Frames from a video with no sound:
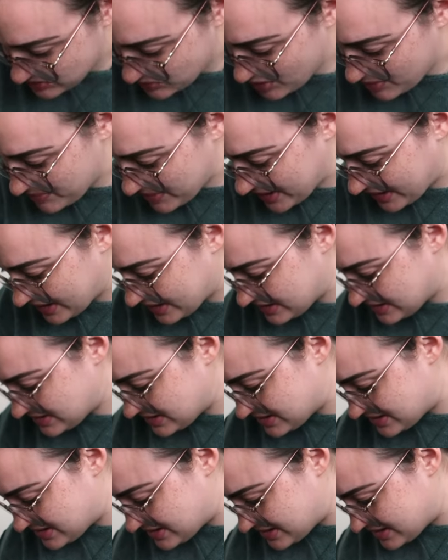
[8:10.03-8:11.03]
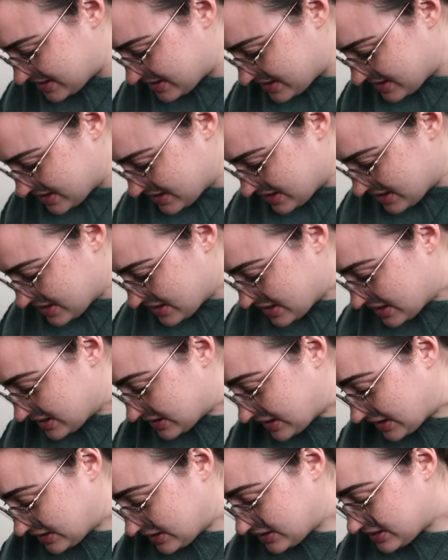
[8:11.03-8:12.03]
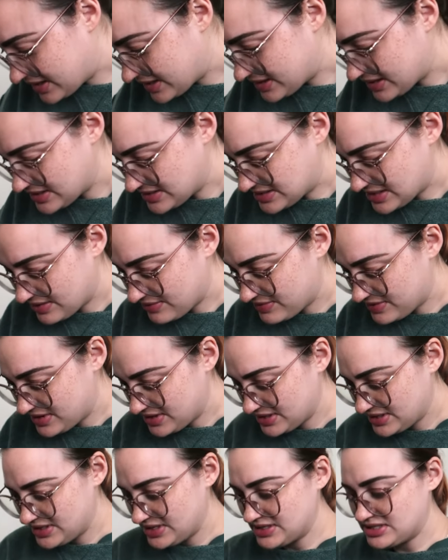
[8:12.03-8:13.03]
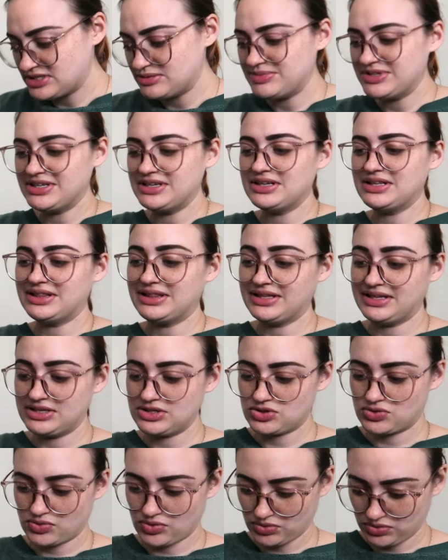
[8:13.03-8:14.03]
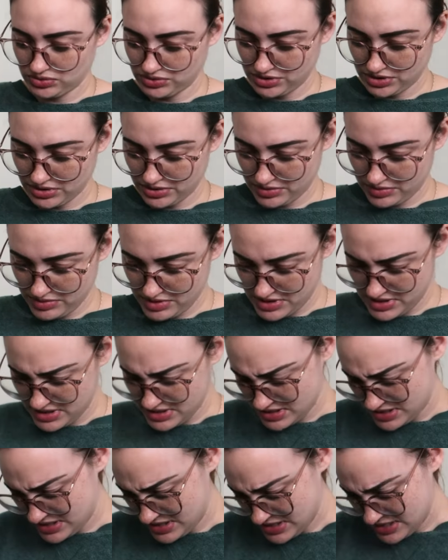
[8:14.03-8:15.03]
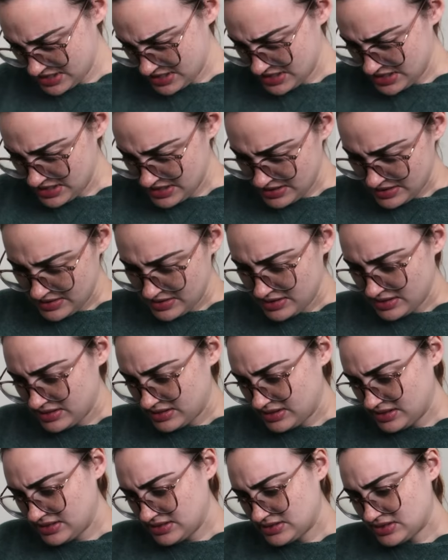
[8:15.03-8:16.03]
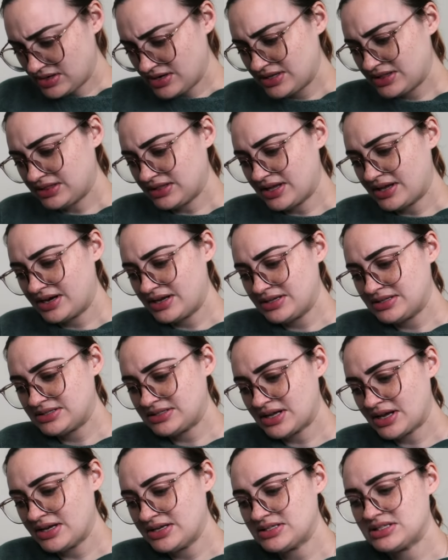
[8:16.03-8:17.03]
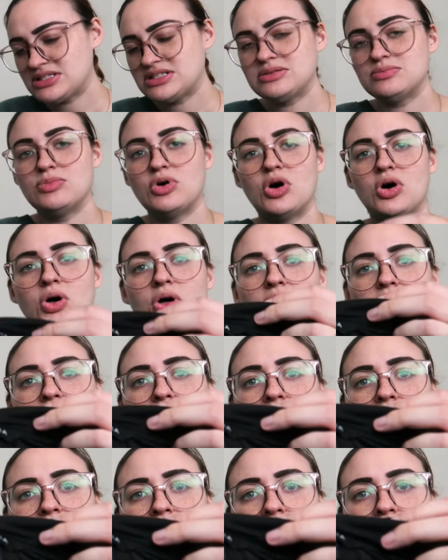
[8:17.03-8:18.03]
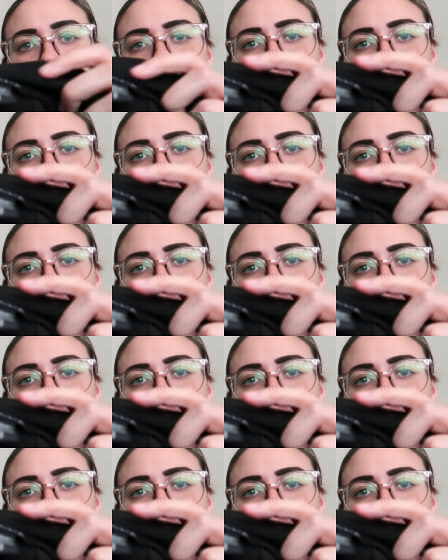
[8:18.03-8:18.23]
sweatpants. They look like they definitely need to be lint rolled though. These are Athleta size small.